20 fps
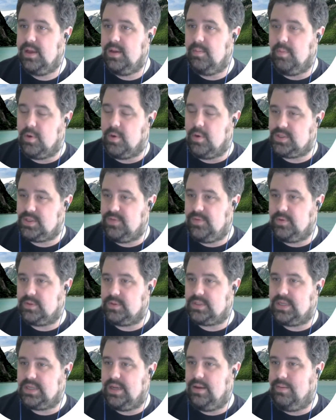Most of you will
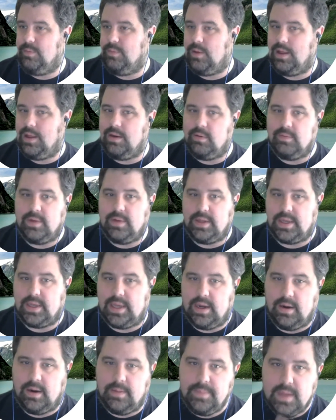say, well, I don't really
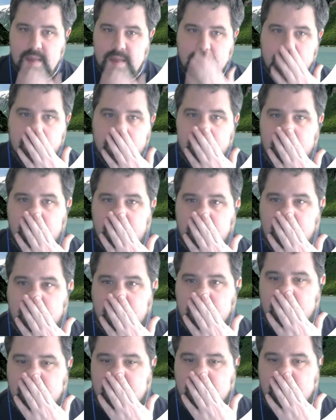care.
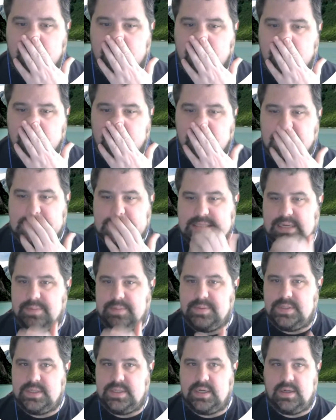
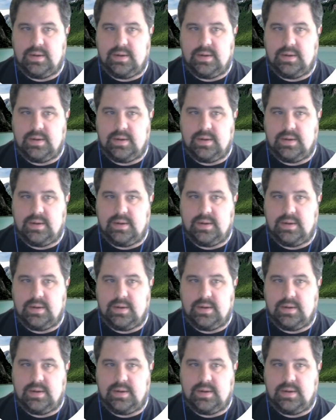Except